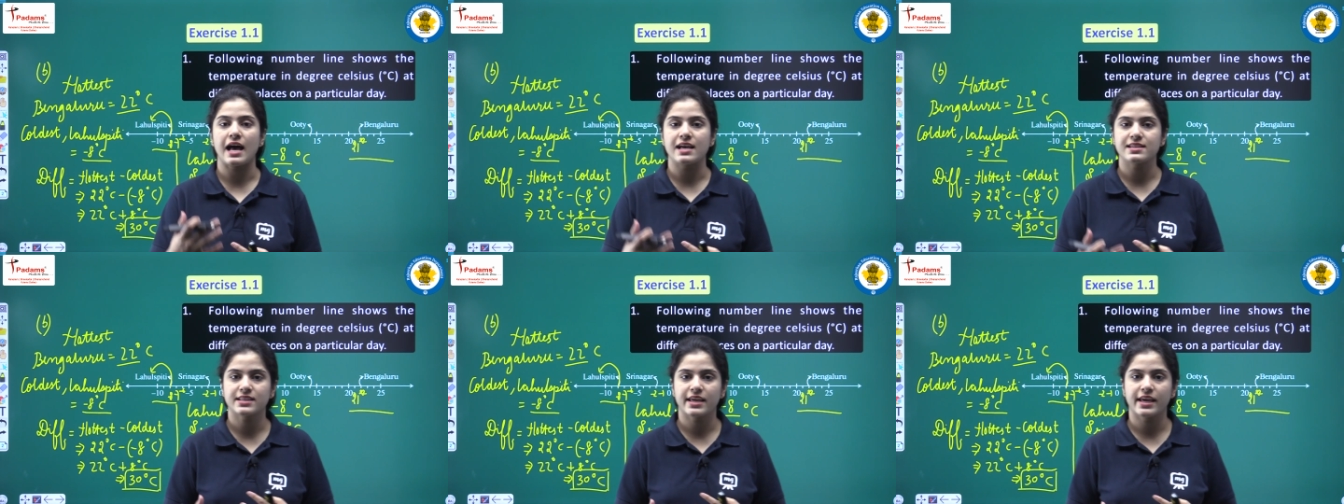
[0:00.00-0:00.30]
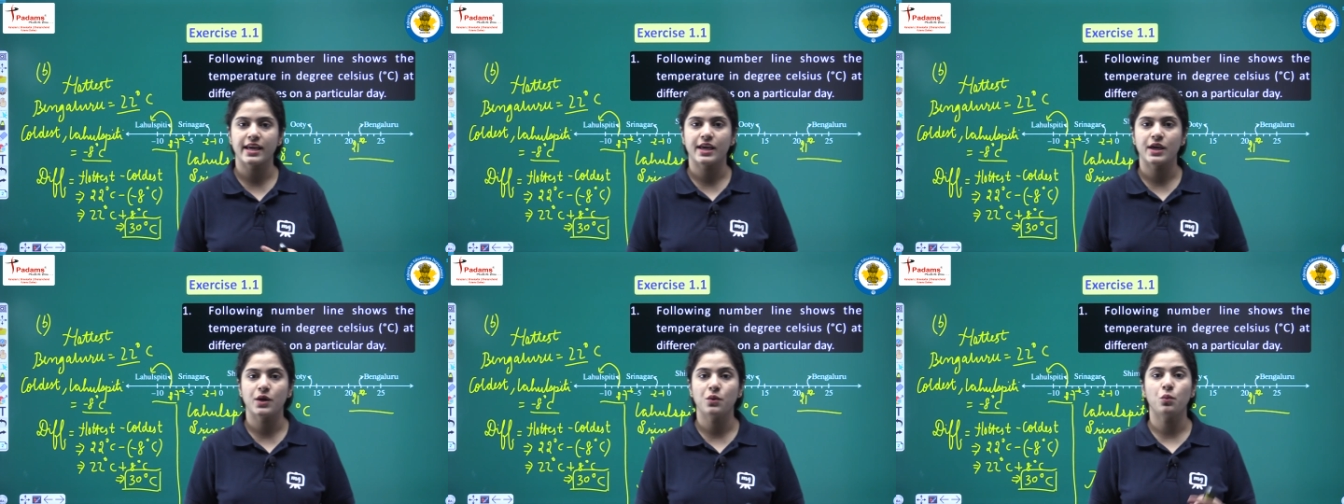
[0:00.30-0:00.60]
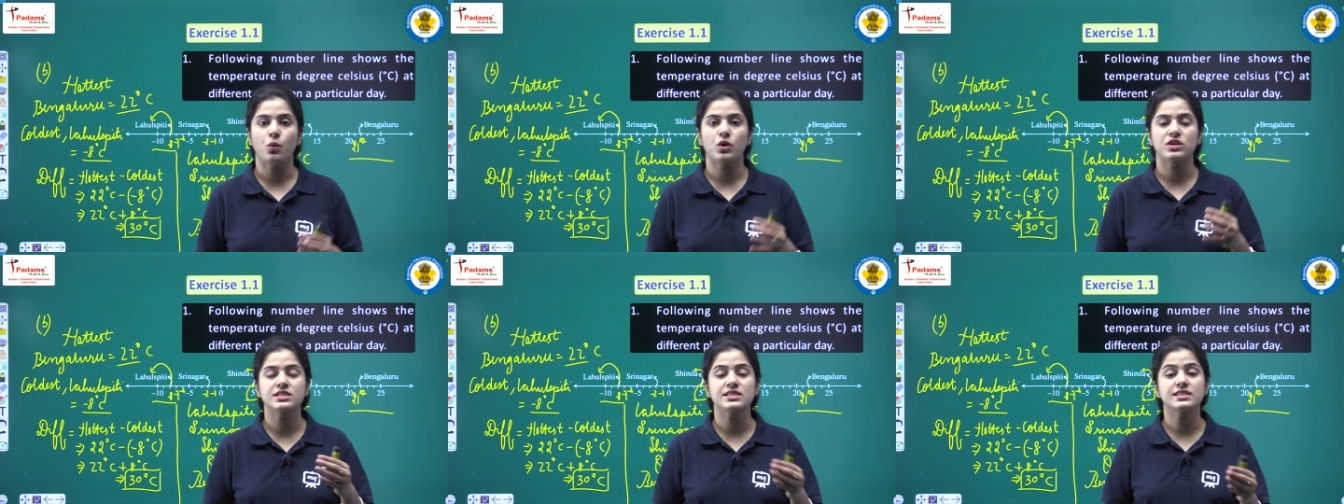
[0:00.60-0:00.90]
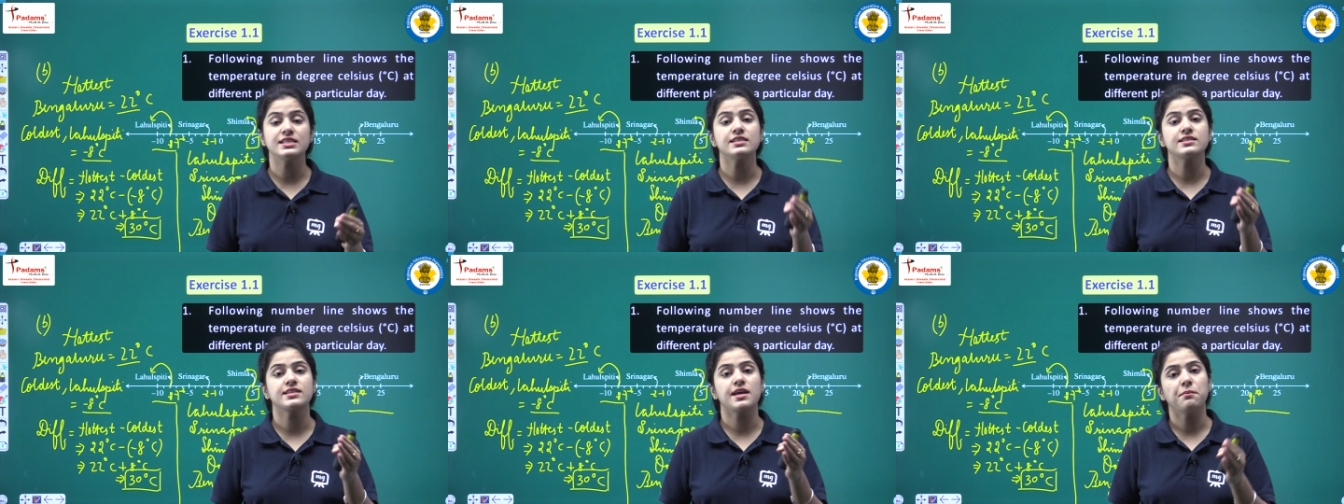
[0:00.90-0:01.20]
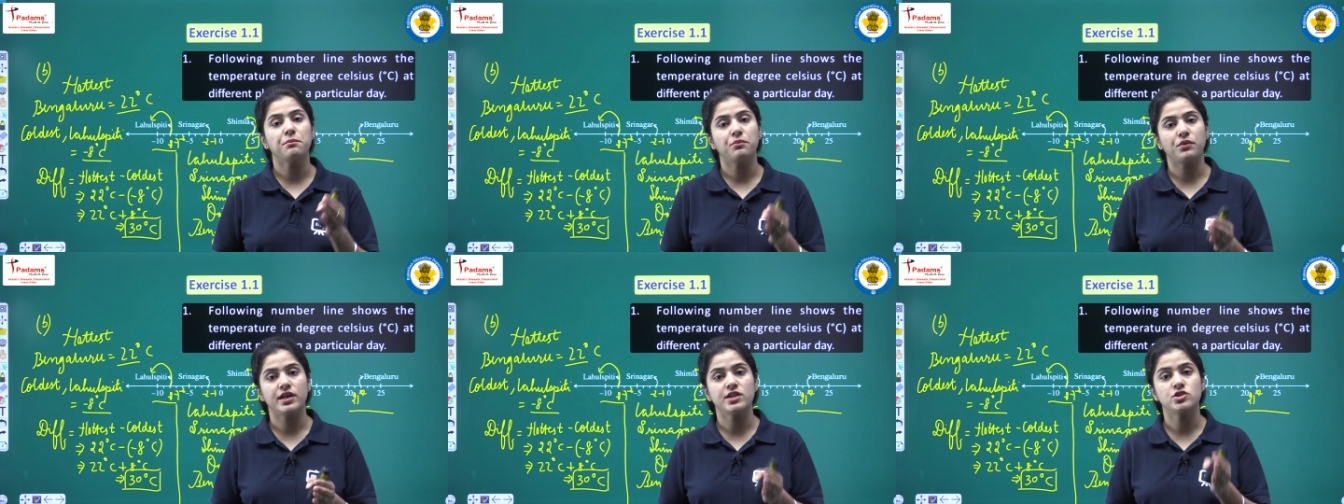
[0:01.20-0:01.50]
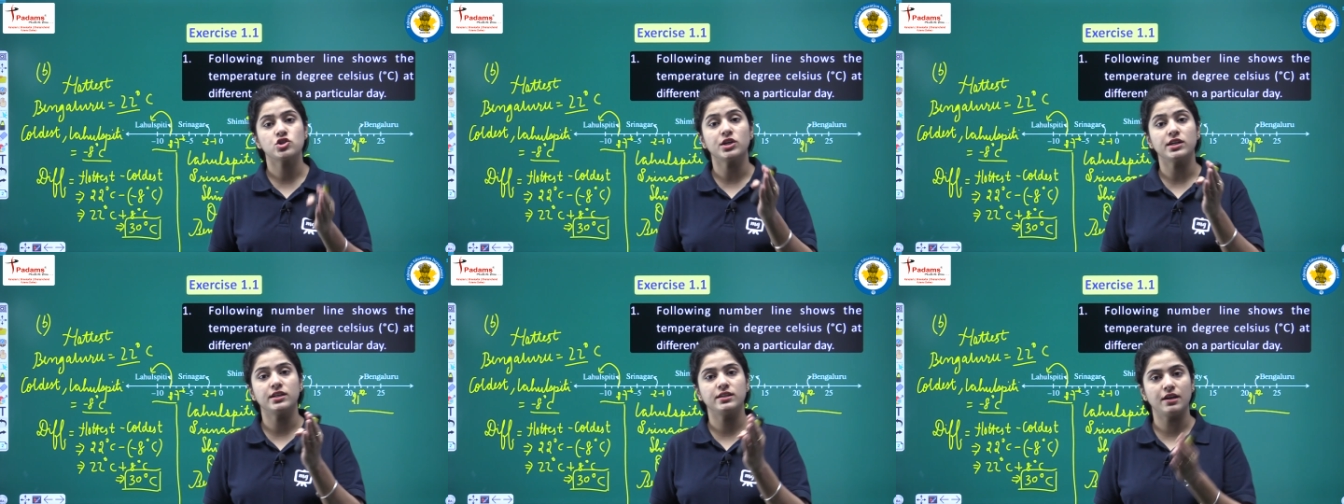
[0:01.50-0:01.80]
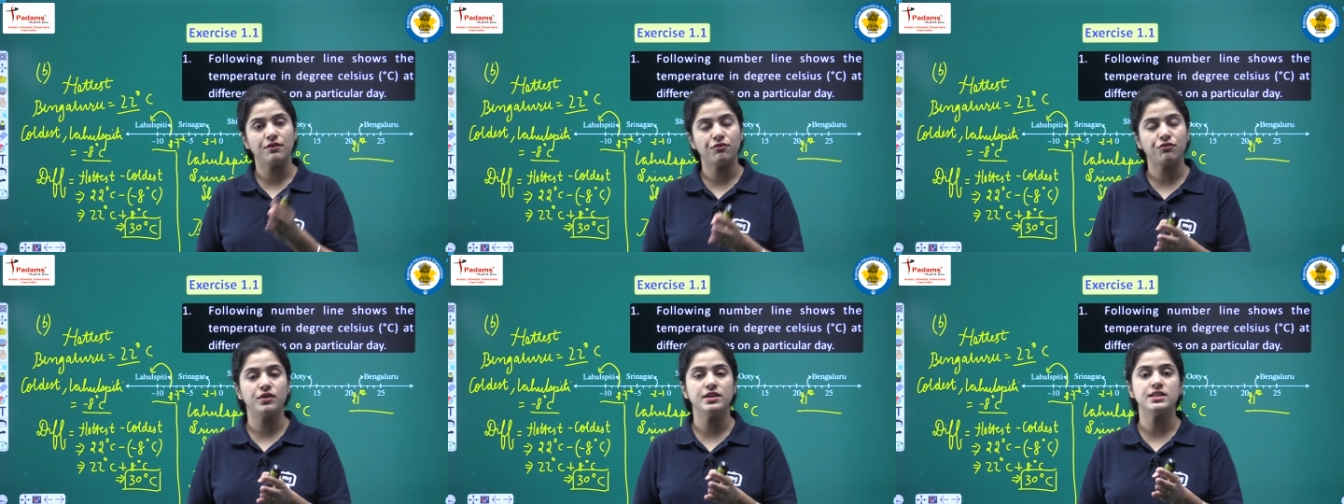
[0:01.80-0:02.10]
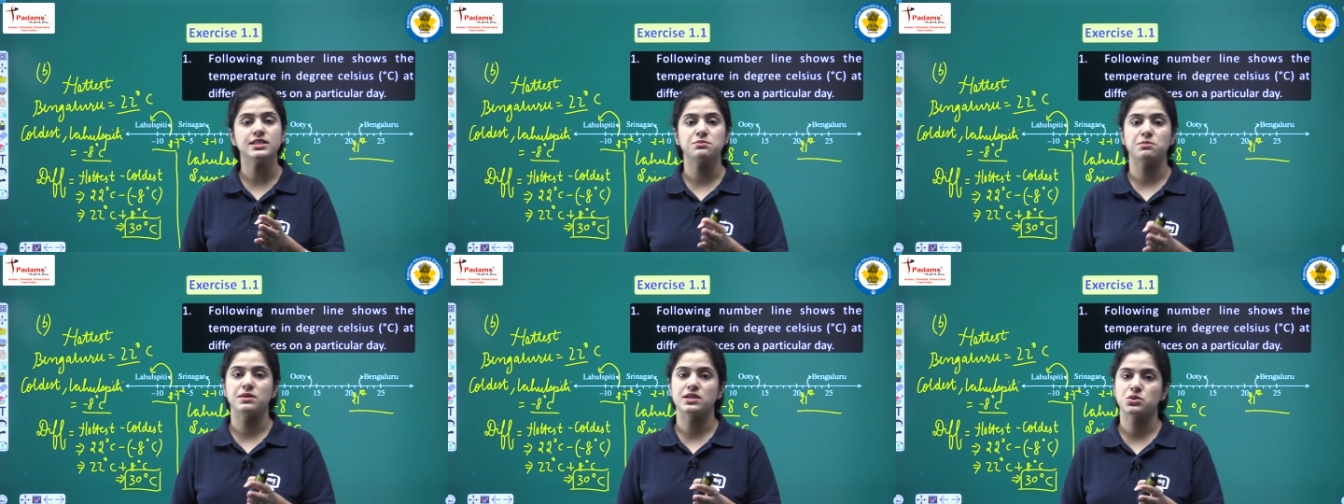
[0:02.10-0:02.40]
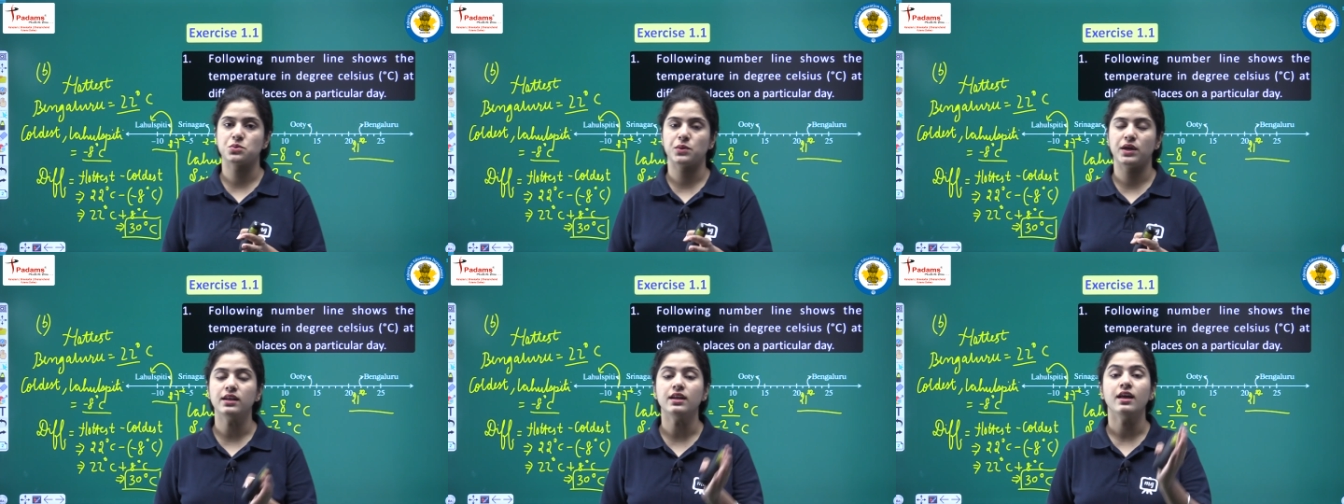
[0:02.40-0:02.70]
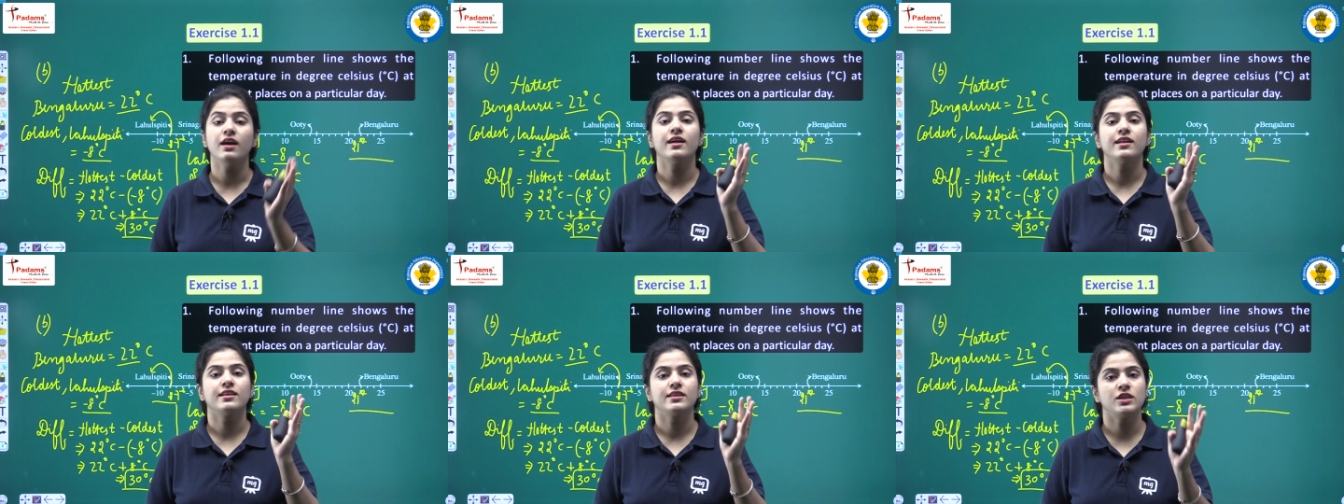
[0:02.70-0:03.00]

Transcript: asking you what is the temperature difference between